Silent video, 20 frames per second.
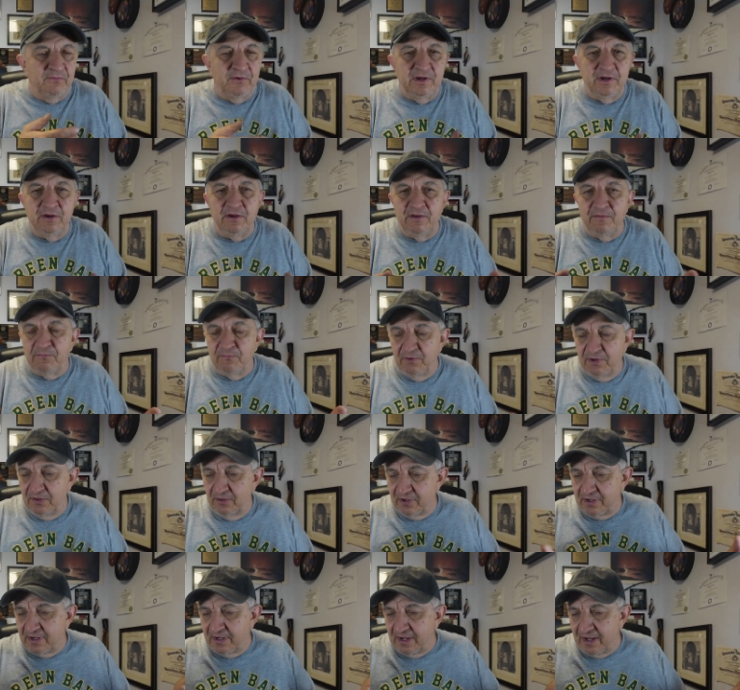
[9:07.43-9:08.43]
we
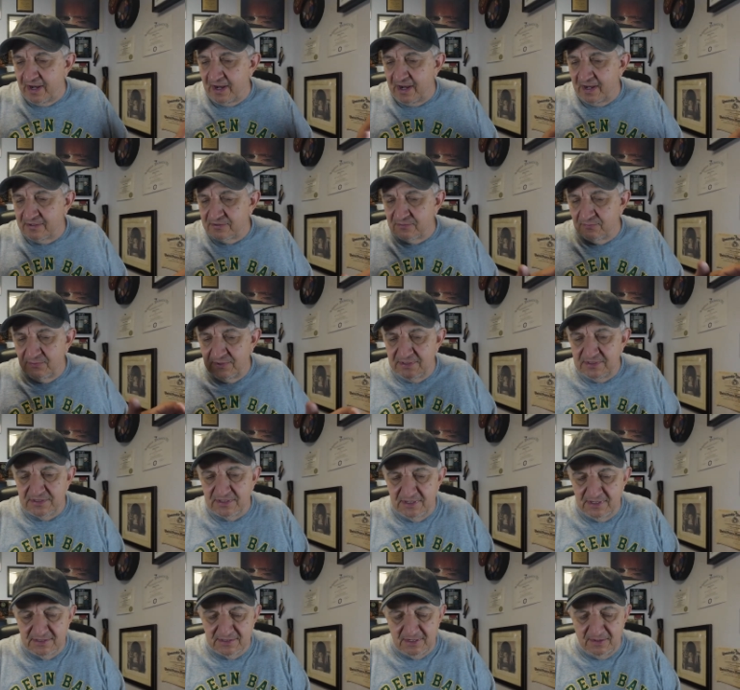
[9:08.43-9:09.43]
look at ads and we
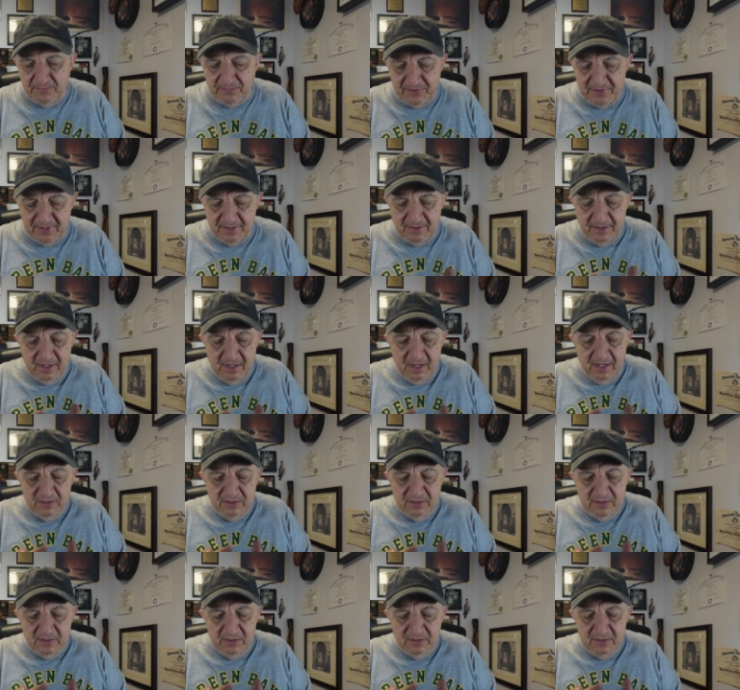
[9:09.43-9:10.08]
see something,